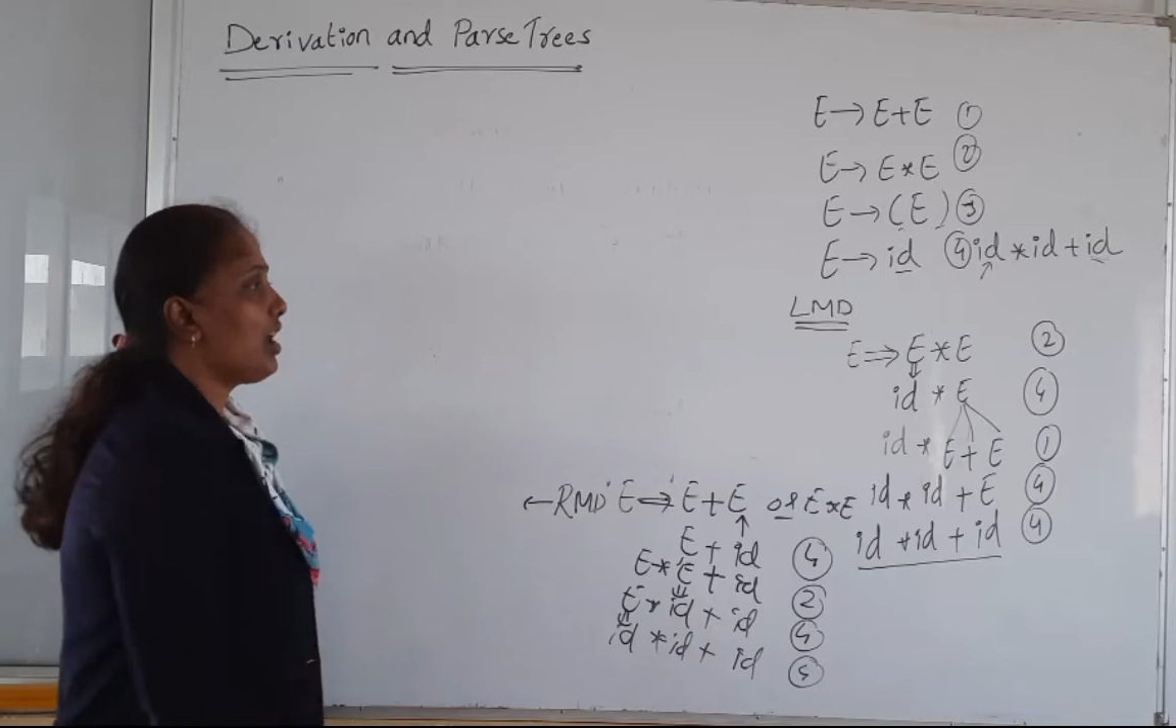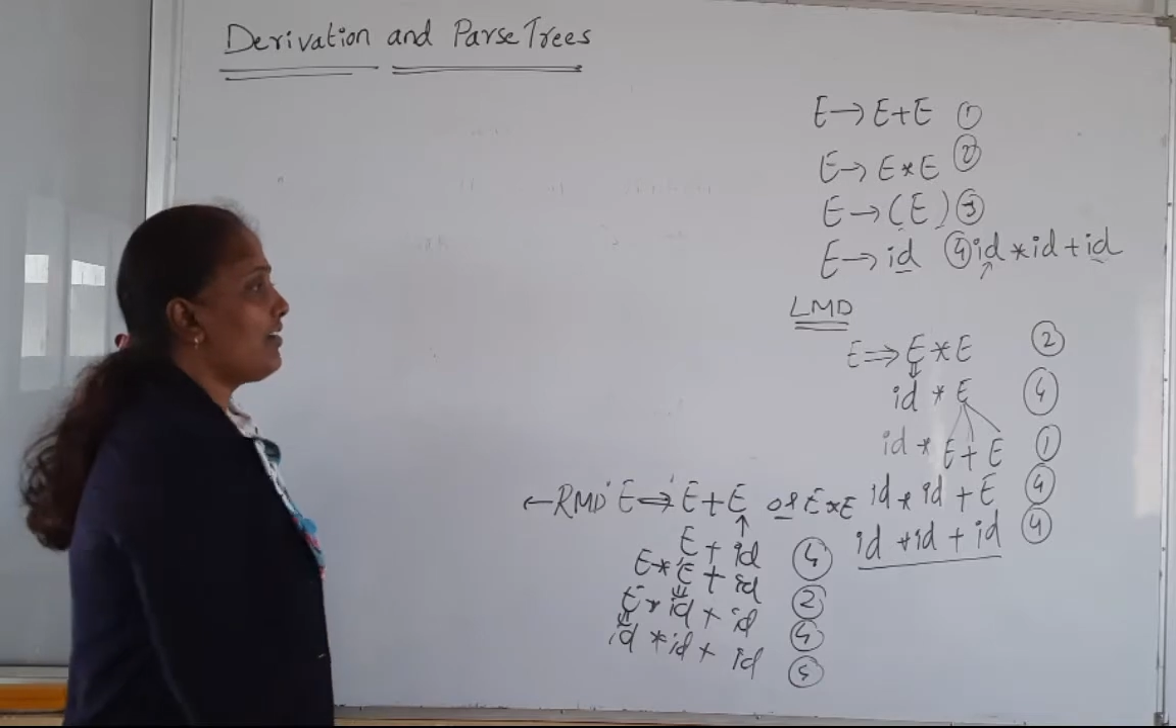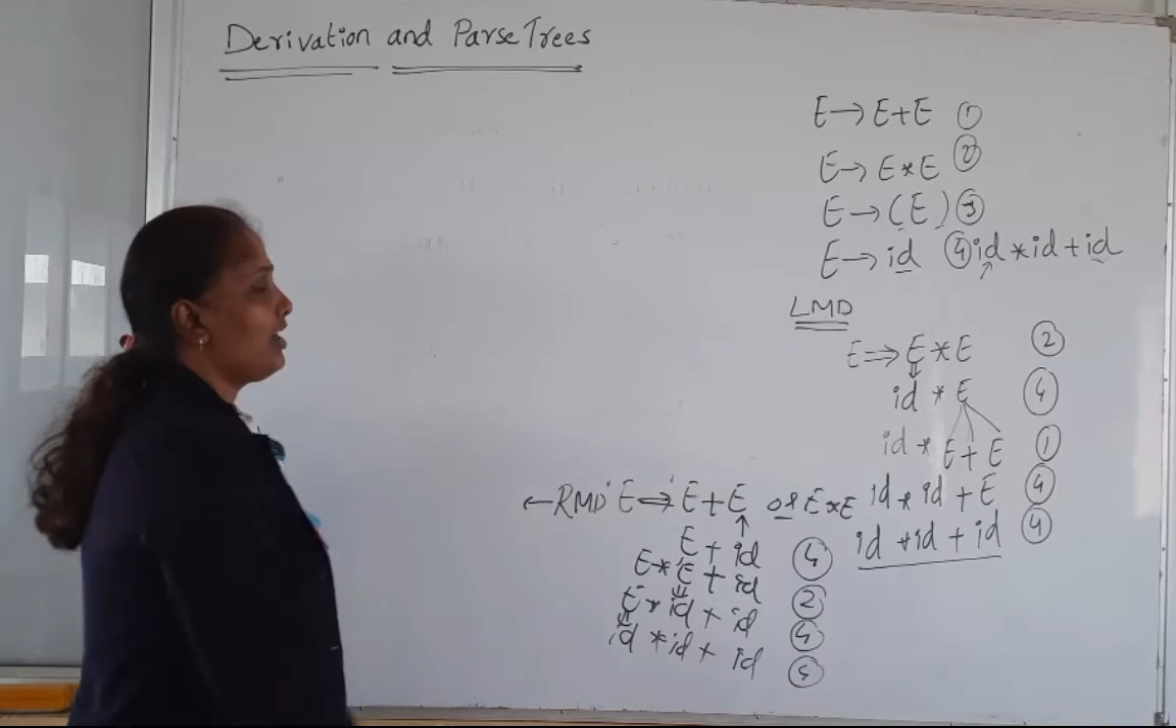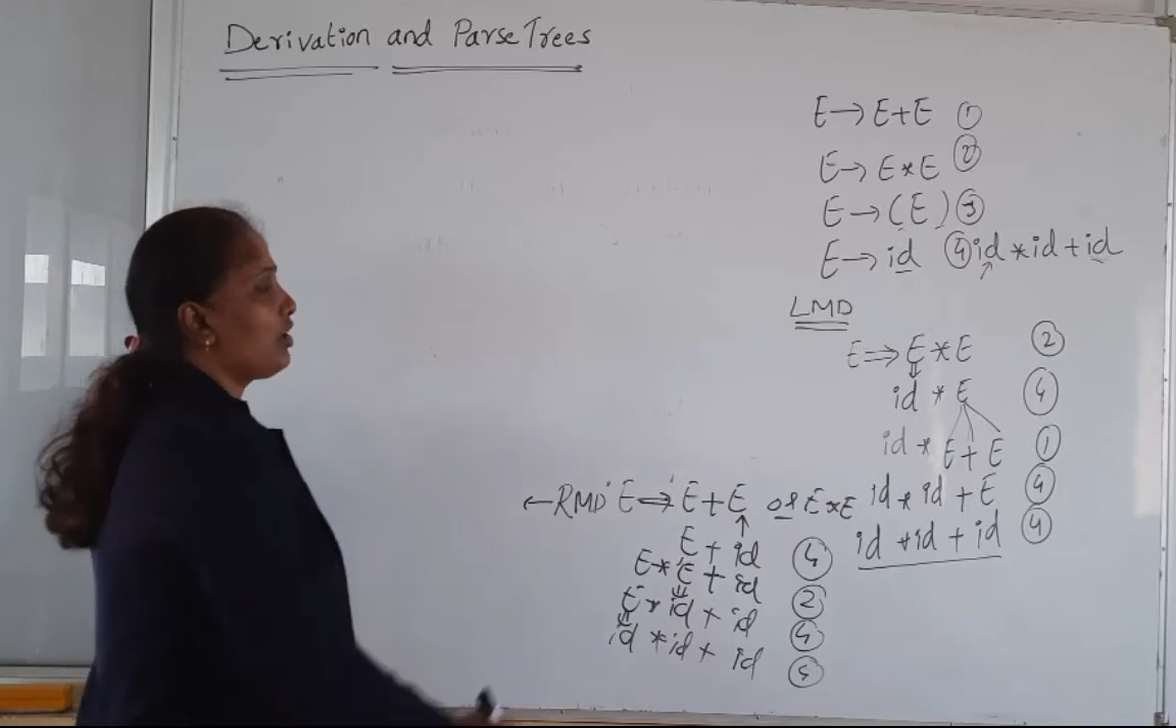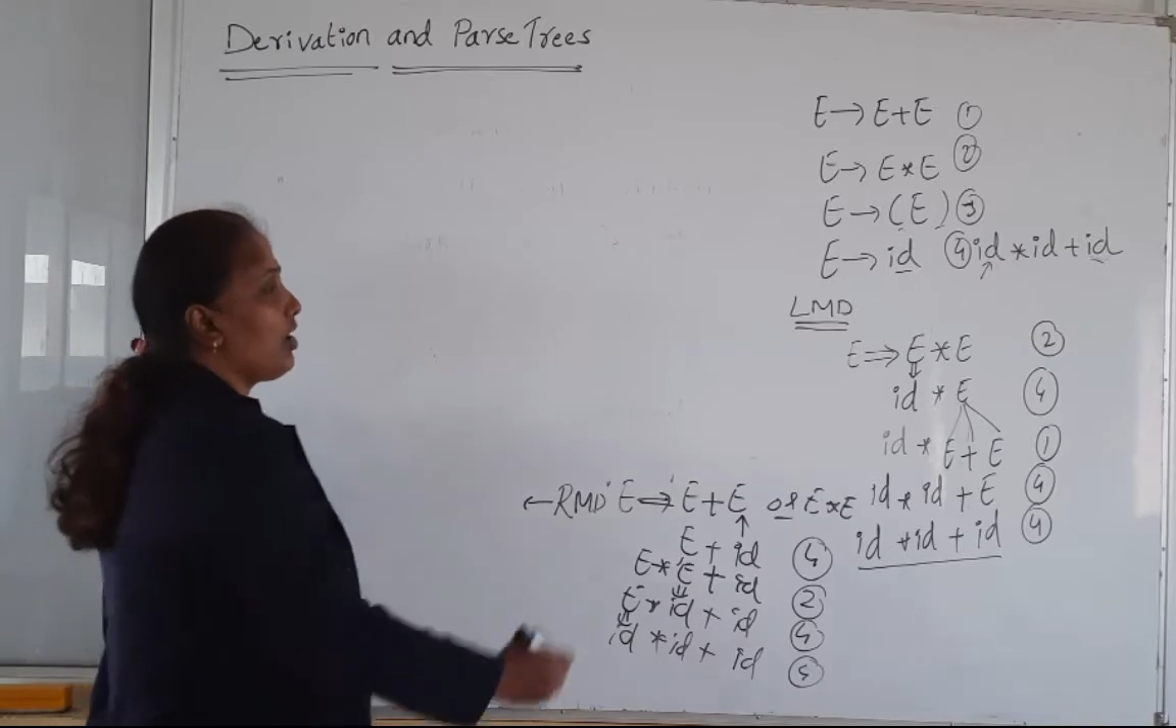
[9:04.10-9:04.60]

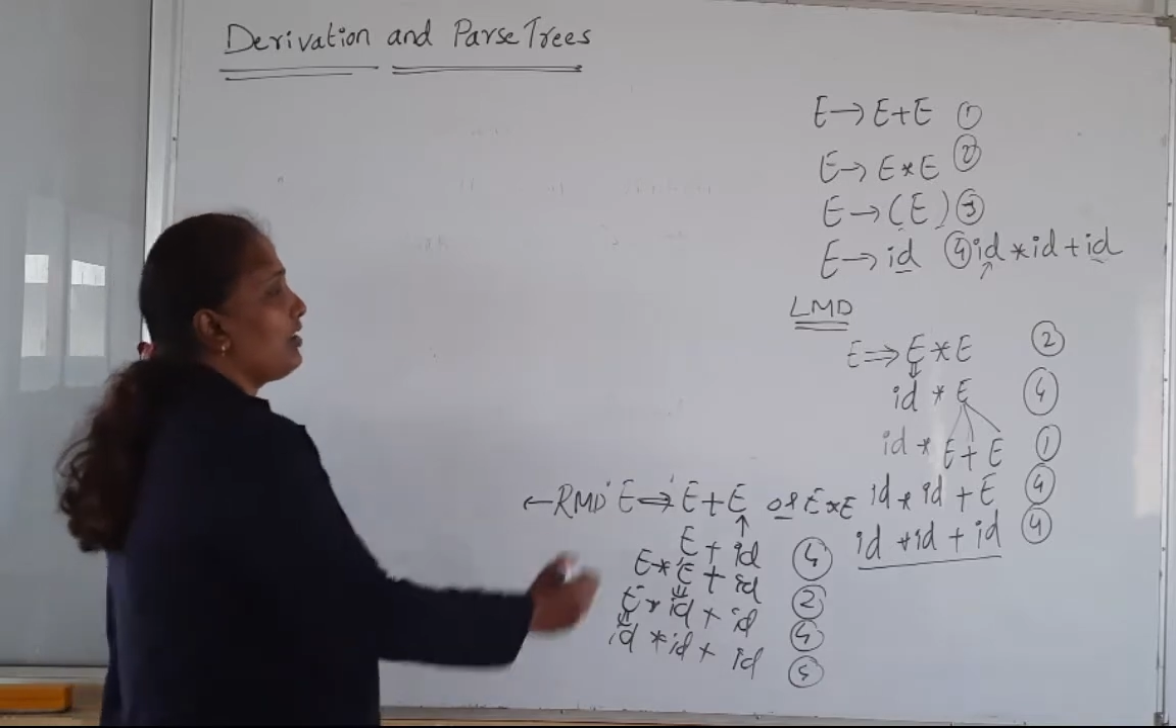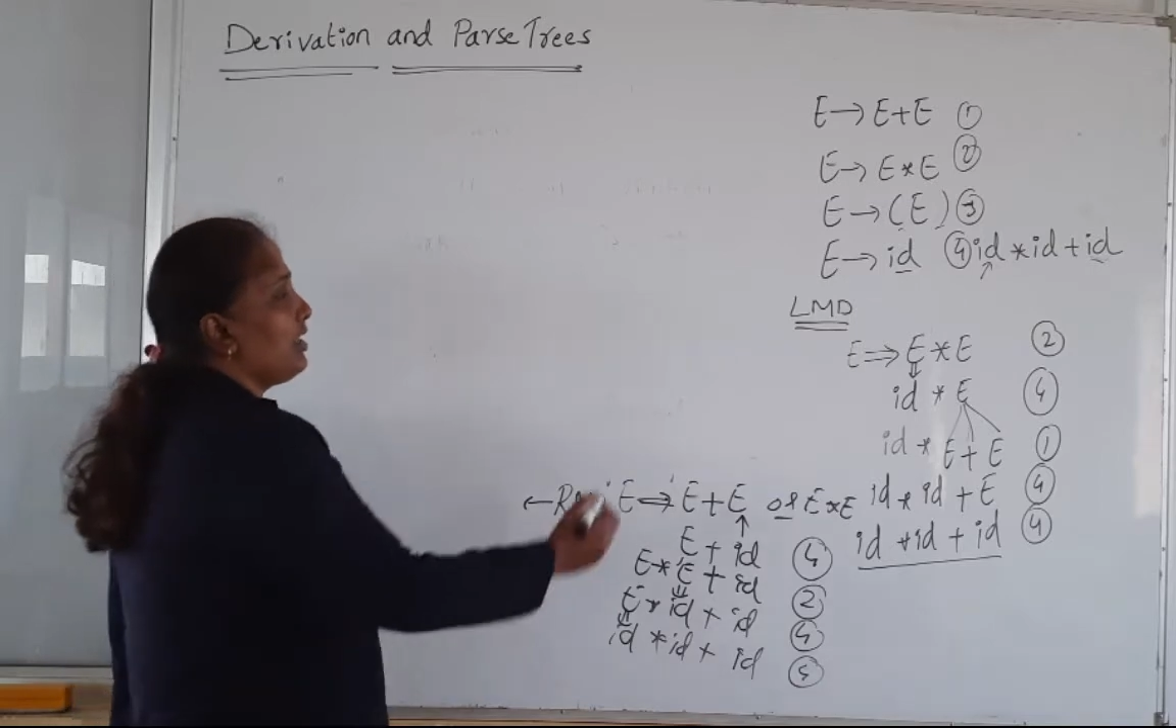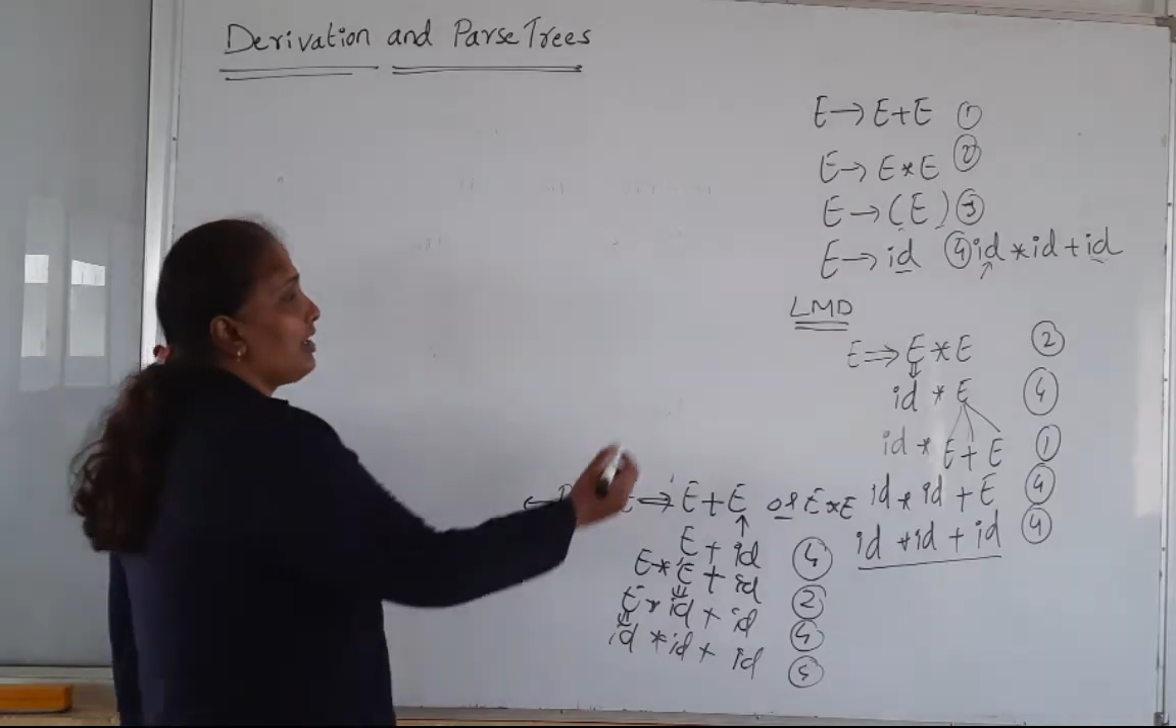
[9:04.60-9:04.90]
I will draw the